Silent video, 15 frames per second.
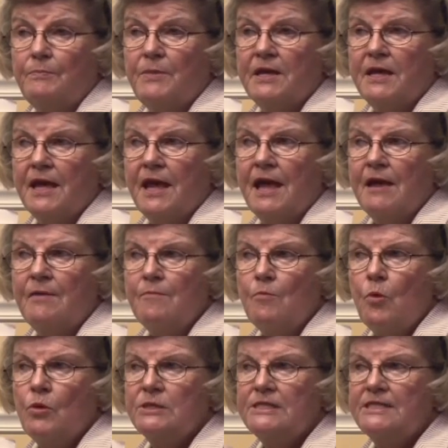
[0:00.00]

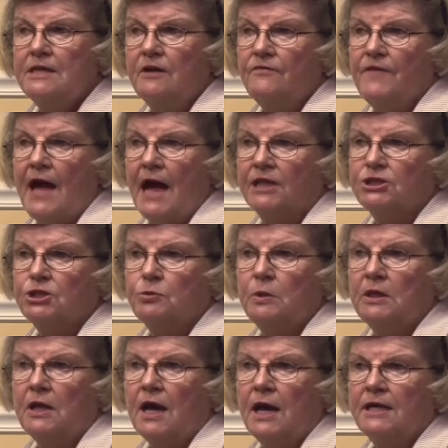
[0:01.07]
became more
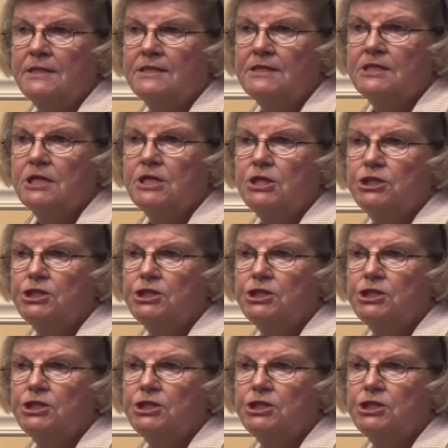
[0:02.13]
self-actualized.